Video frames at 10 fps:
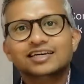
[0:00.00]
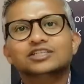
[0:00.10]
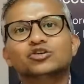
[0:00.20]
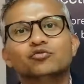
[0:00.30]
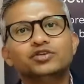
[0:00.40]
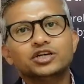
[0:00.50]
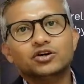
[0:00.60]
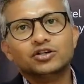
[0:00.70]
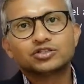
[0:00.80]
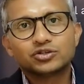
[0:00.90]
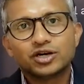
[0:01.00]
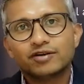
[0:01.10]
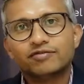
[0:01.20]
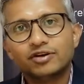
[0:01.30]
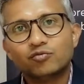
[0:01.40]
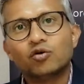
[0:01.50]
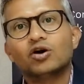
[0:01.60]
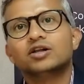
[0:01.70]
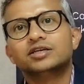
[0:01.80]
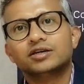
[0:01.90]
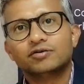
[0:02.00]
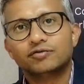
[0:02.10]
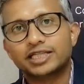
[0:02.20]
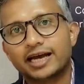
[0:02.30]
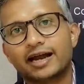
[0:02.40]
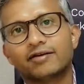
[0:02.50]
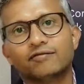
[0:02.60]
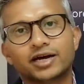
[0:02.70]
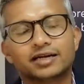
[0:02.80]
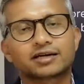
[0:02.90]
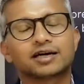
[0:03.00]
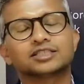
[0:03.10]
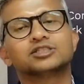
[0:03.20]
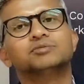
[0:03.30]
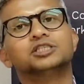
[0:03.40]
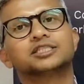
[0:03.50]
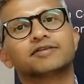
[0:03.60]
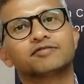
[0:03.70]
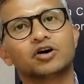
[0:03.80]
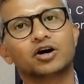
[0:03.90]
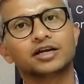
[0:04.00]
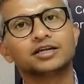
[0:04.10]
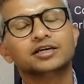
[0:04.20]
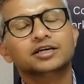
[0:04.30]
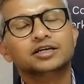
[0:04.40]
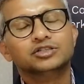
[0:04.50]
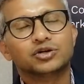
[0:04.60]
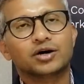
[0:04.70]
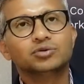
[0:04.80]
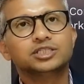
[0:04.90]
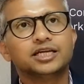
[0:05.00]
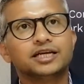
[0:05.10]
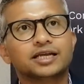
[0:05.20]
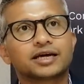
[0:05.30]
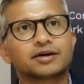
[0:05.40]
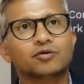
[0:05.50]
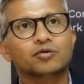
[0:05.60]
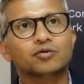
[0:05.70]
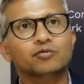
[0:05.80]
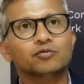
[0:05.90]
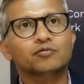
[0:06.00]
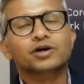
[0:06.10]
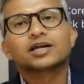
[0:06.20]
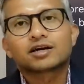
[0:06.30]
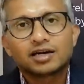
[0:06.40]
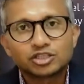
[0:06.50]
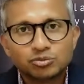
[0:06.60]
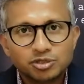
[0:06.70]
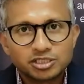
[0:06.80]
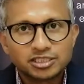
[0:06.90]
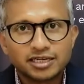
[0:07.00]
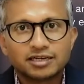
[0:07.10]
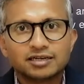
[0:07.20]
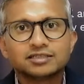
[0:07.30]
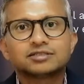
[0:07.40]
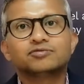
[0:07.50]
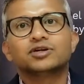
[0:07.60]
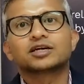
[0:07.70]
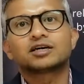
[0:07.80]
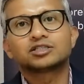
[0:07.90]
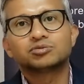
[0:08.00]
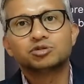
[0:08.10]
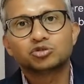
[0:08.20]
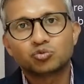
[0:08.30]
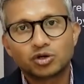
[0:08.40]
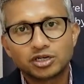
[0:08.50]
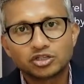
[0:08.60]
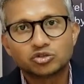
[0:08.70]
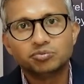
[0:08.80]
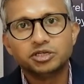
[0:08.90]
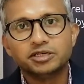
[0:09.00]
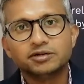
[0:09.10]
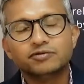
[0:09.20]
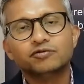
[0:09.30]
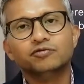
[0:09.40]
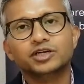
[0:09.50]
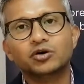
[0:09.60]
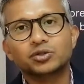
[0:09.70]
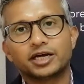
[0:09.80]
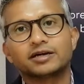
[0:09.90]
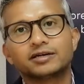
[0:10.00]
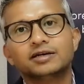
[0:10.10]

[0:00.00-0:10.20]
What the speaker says: So we also have evolved with where our customers have gone. So I would say like where our customers take us, where our customers want us to be, we go there.